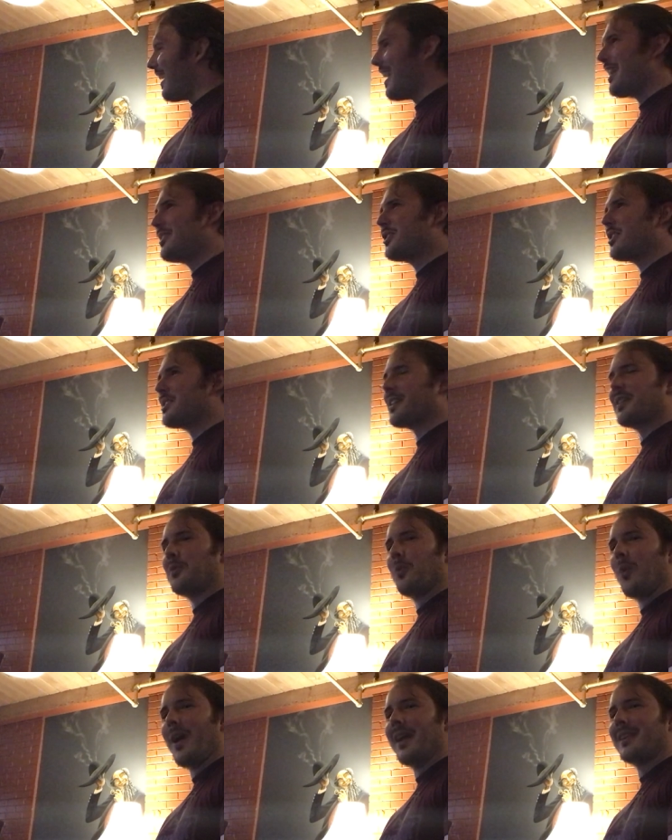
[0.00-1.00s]
And she's like,
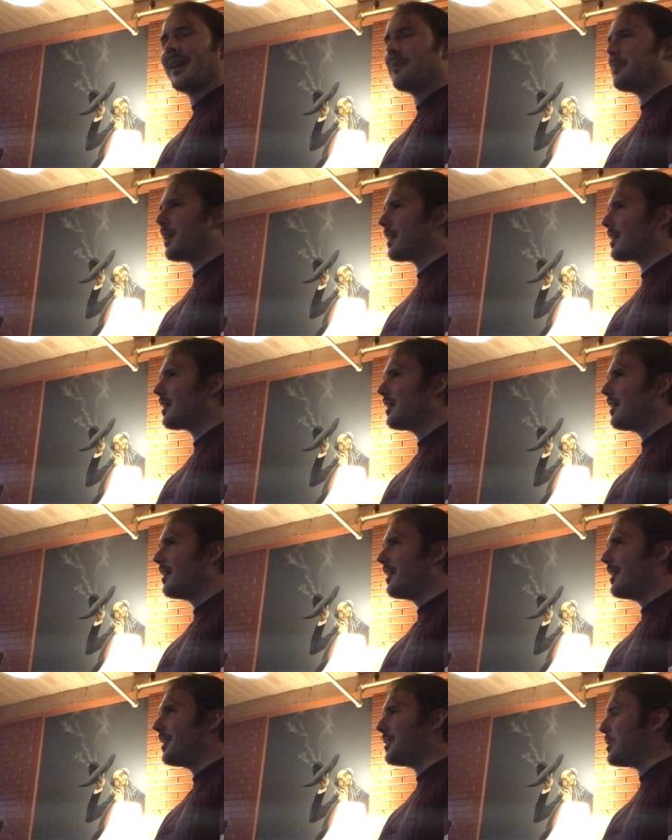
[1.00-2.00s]
What? I'm like,
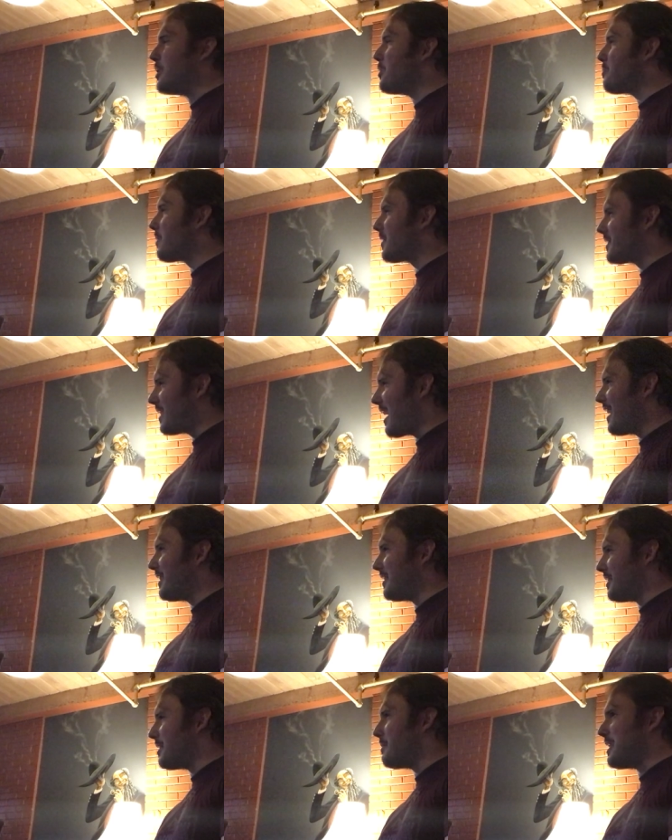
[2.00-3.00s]
You
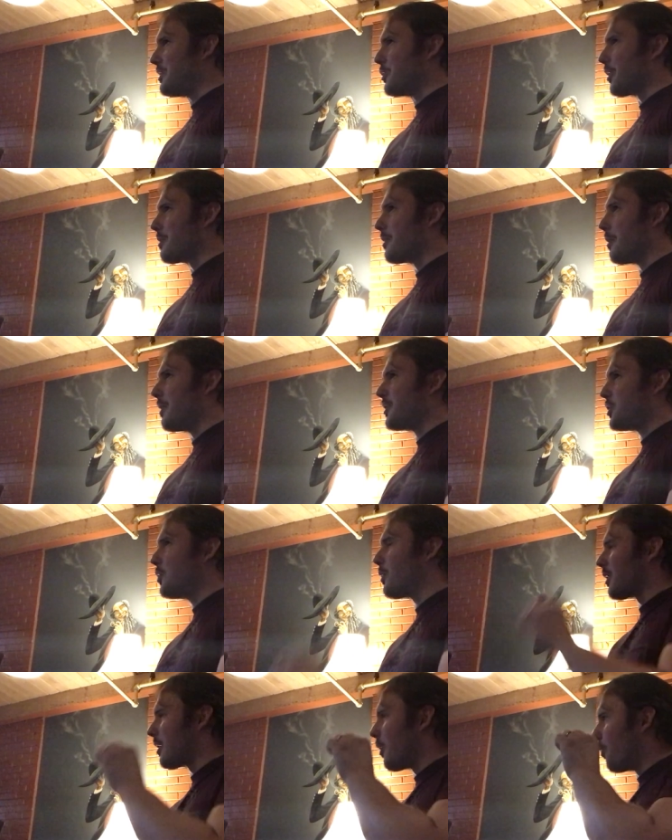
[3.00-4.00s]
pretend to be normal, but
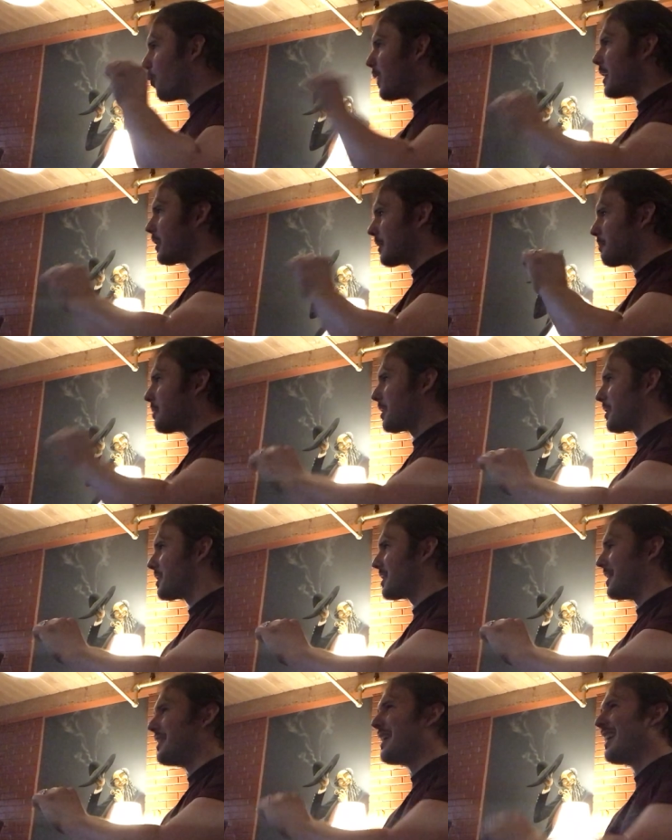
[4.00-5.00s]
you are a weird
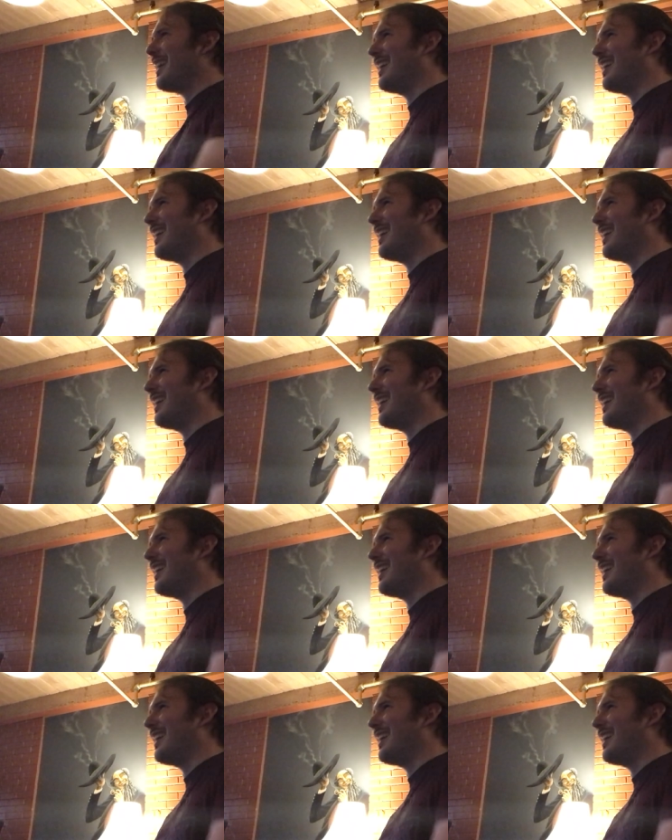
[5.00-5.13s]
person.